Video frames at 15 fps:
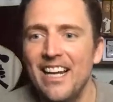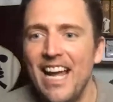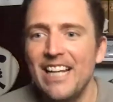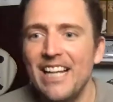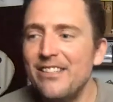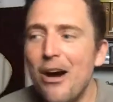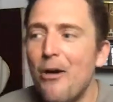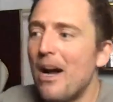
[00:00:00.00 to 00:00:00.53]

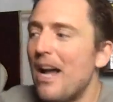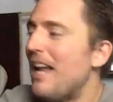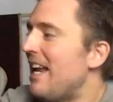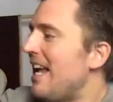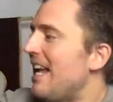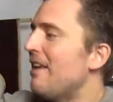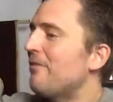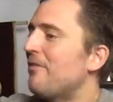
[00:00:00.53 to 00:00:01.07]
And
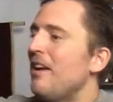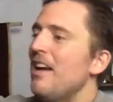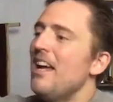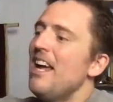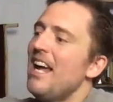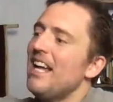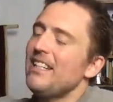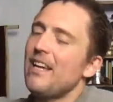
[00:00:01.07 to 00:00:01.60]

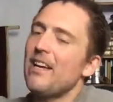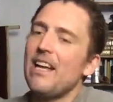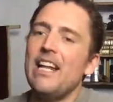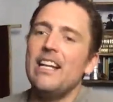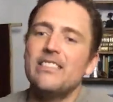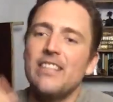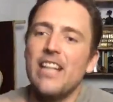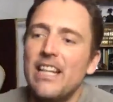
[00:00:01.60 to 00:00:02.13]

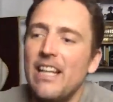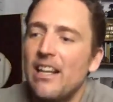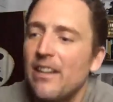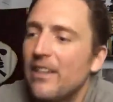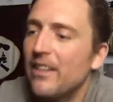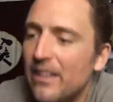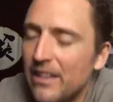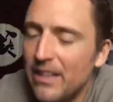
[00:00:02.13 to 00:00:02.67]
it's like
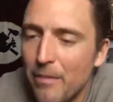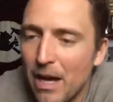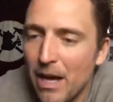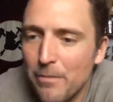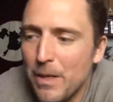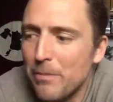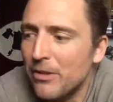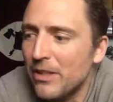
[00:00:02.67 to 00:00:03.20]
the amount
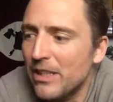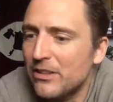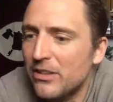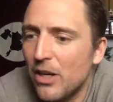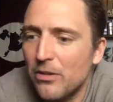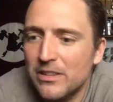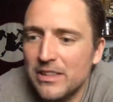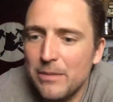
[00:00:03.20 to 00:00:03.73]
of people that
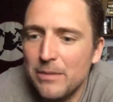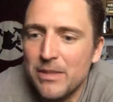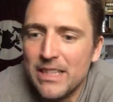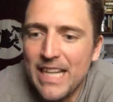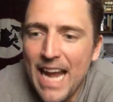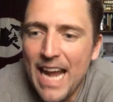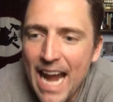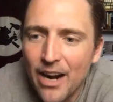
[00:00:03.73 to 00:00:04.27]
don't seem to
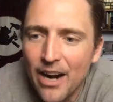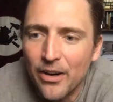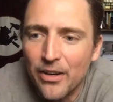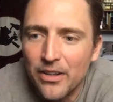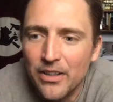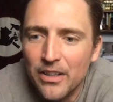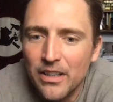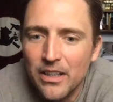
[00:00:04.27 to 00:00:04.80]

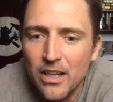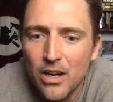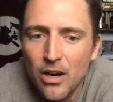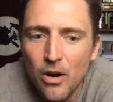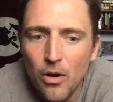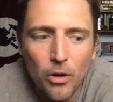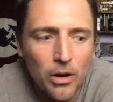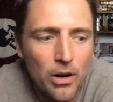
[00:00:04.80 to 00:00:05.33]
care
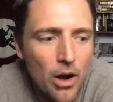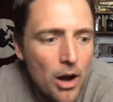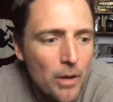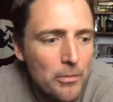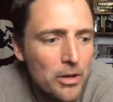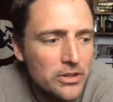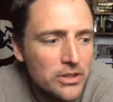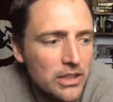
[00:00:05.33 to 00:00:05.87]
or
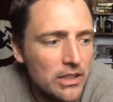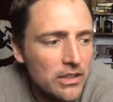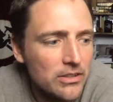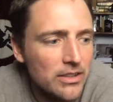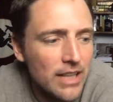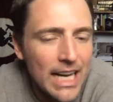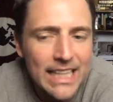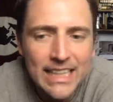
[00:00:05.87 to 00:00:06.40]
almost
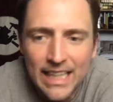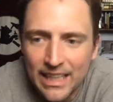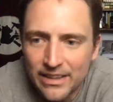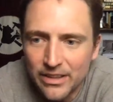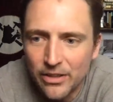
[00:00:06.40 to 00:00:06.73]
like it.